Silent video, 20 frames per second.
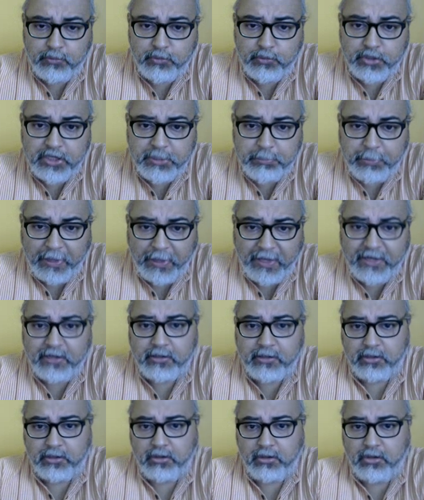
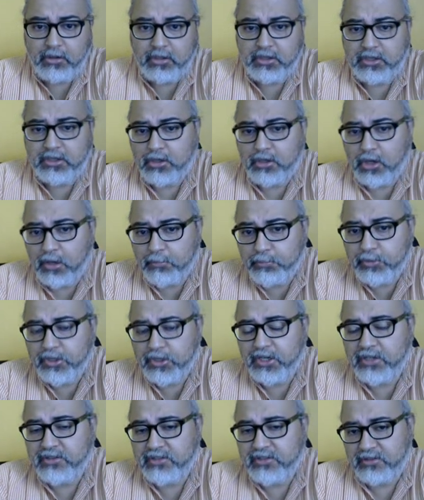depend on the
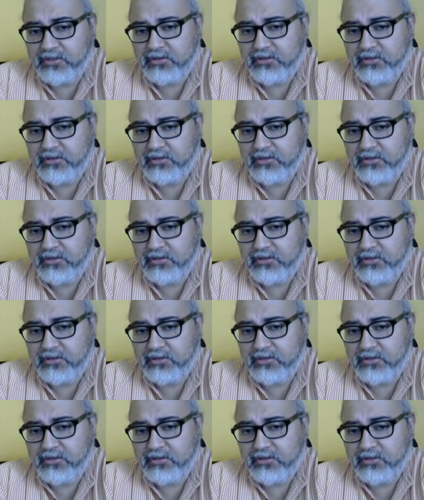components